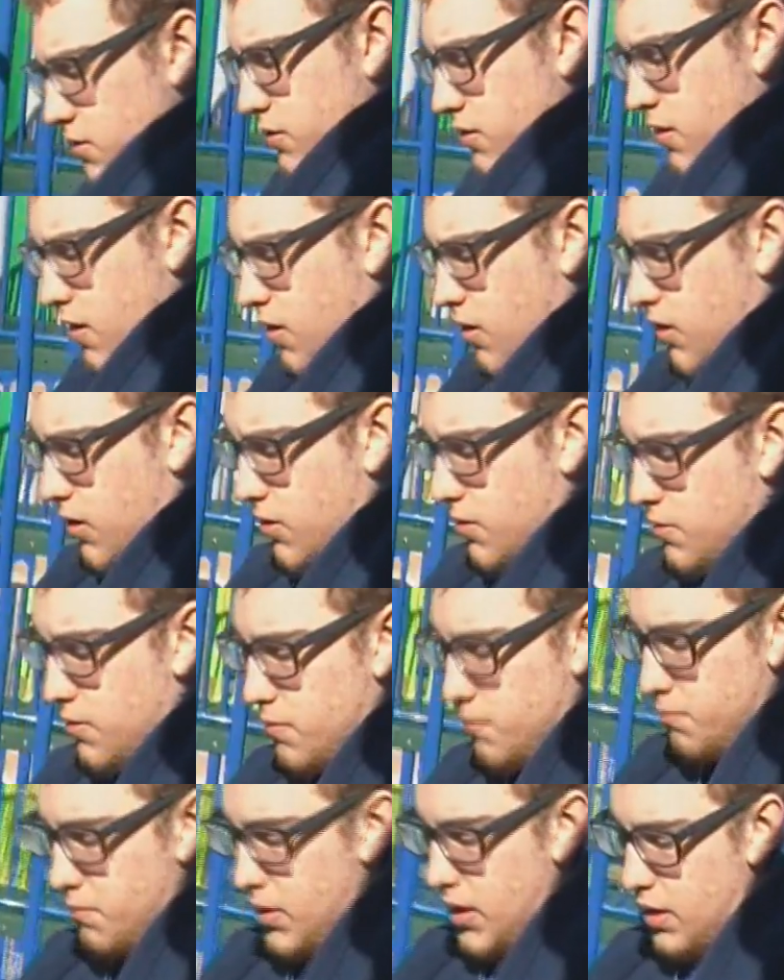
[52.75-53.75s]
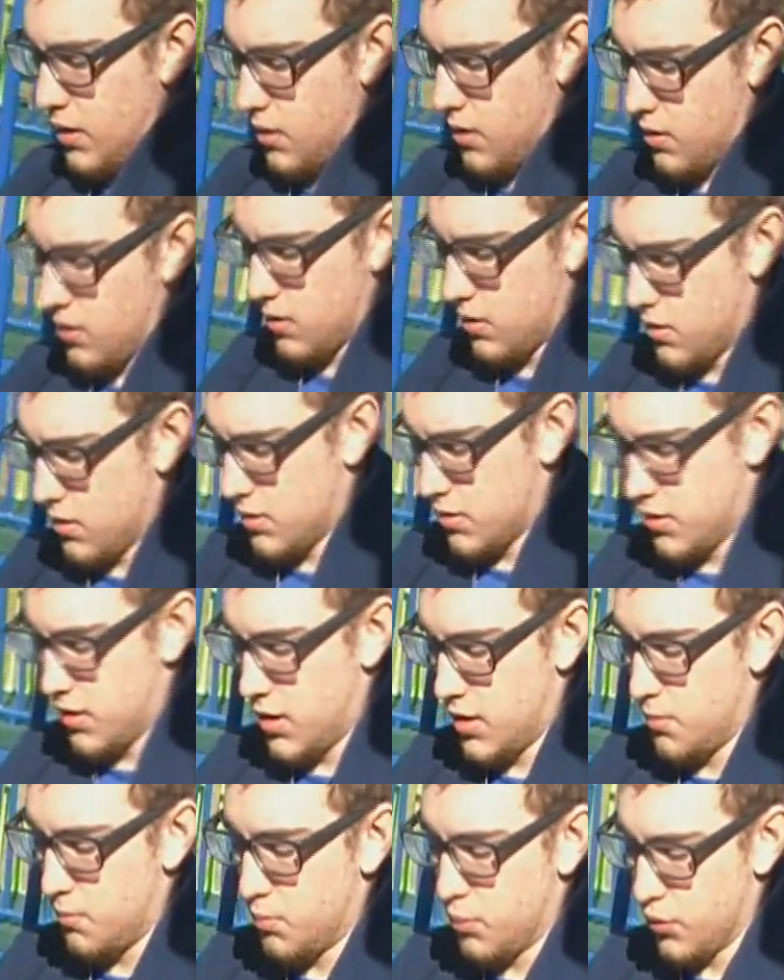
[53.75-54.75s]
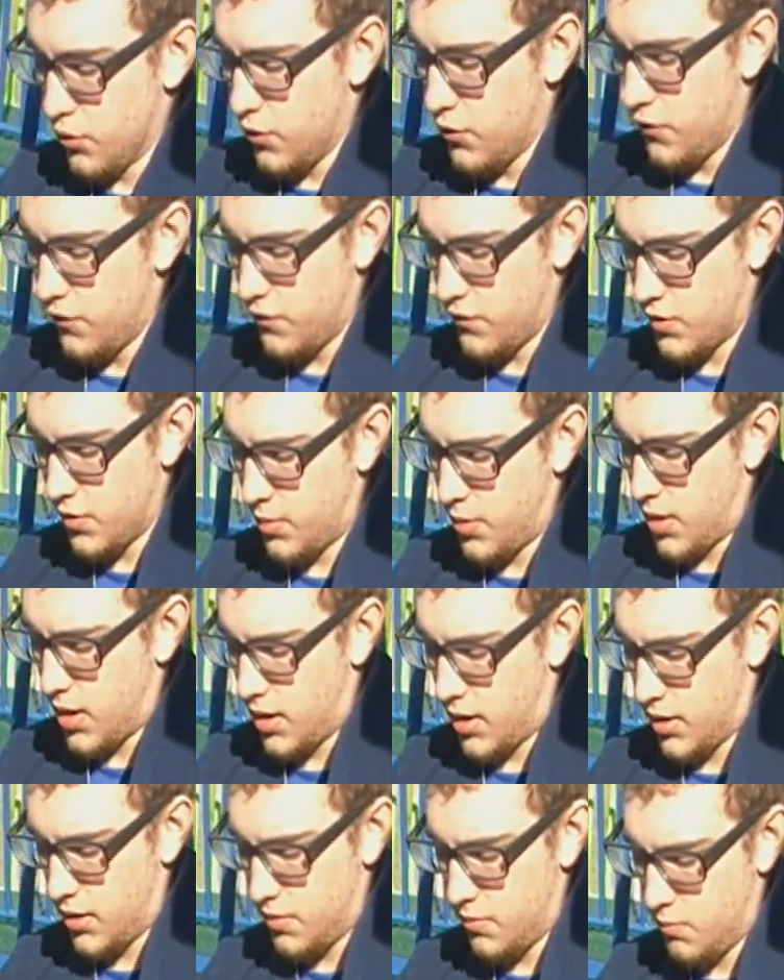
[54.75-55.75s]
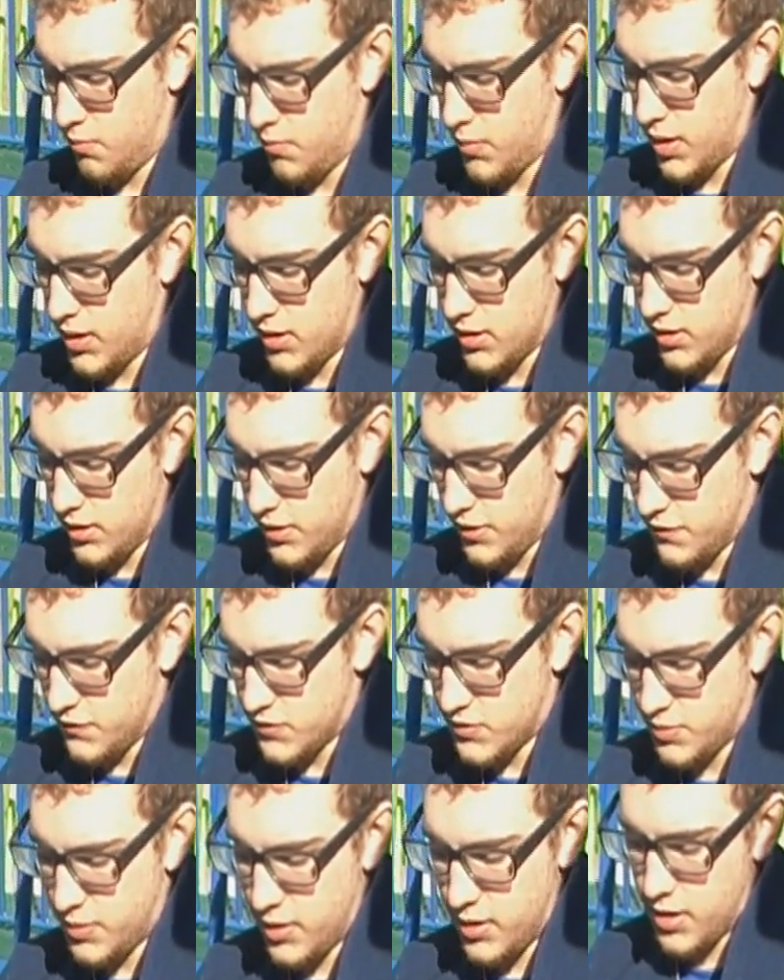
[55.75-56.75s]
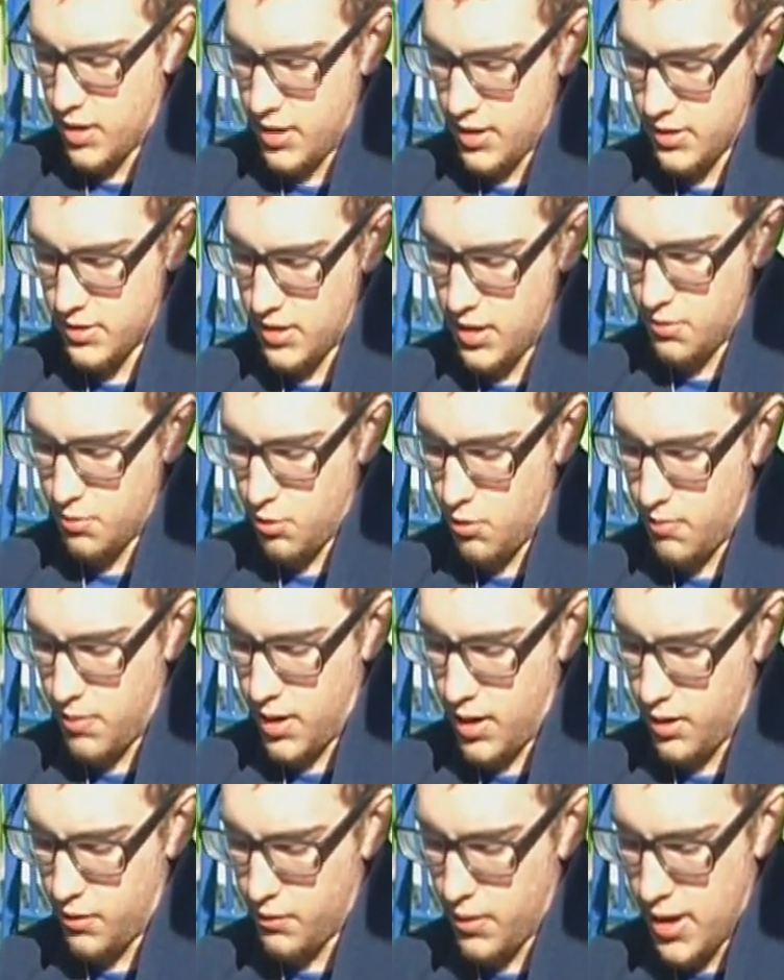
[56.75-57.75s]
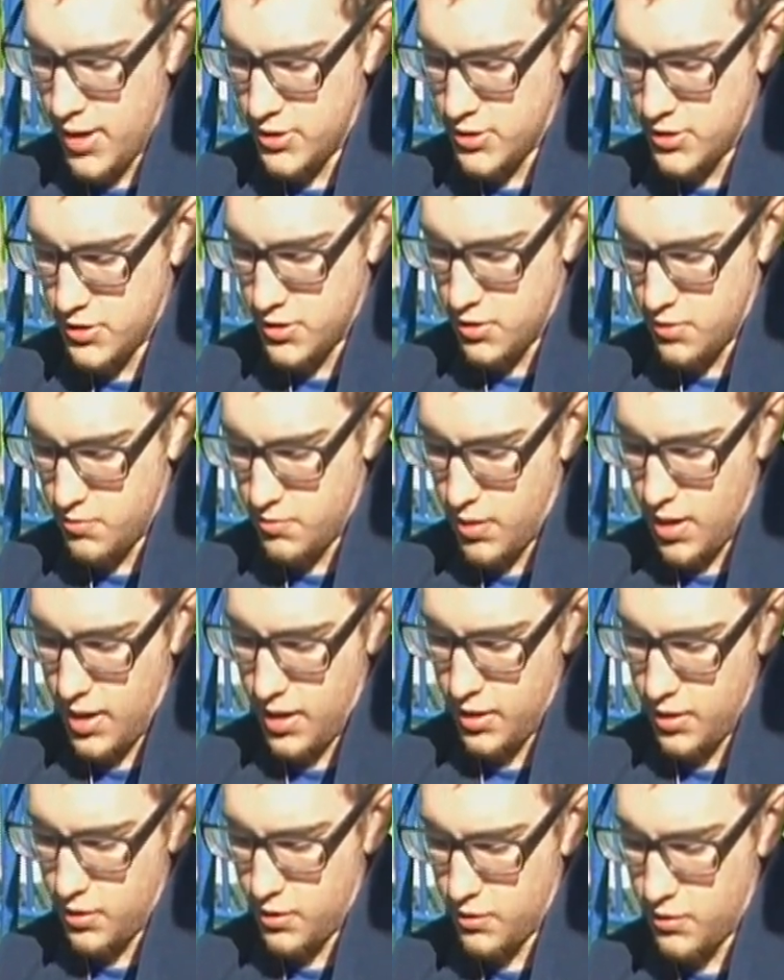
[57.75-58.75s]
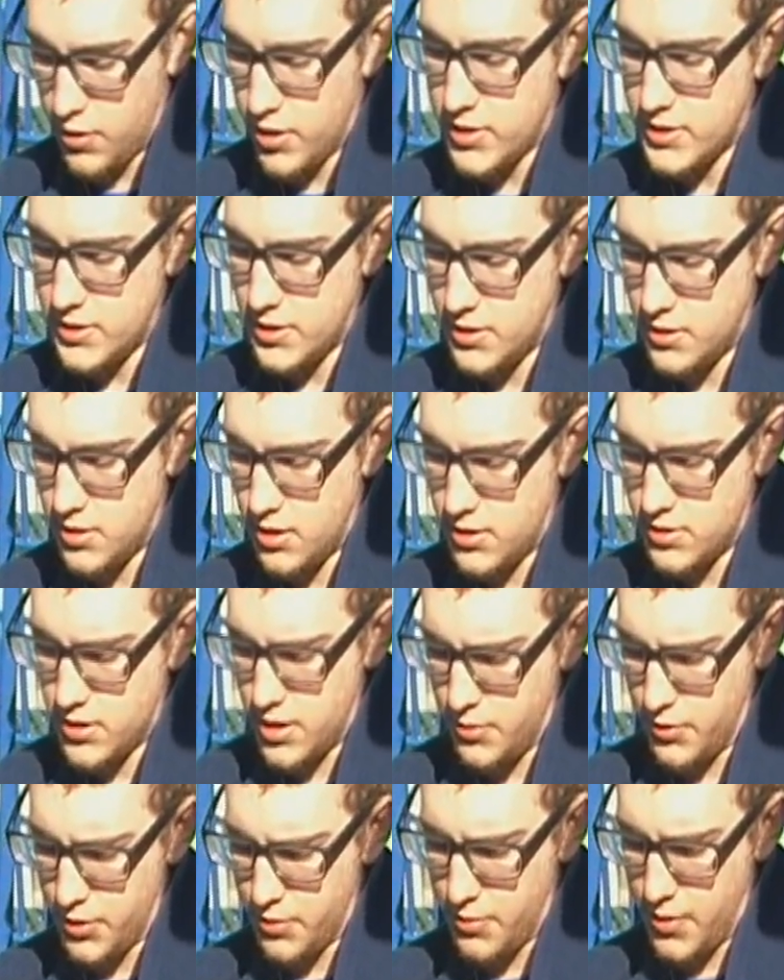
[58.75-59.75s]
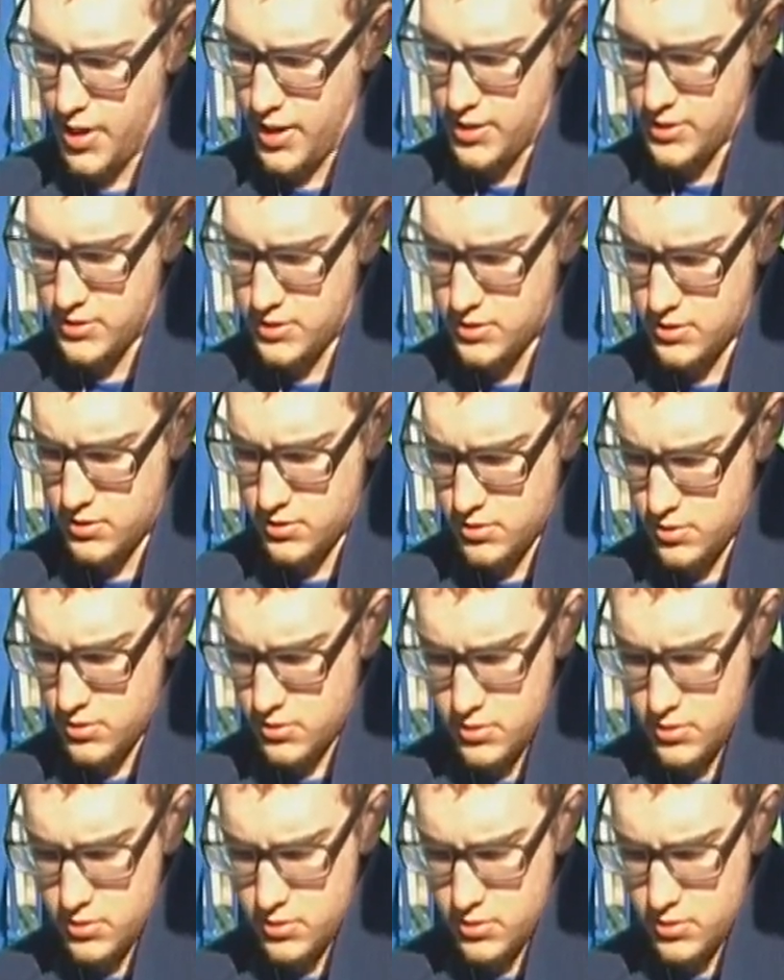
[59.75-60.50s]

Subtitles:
Lothar Meyer then improved upon Mendeleev's periodic table by arranging them by increasing atomic mass.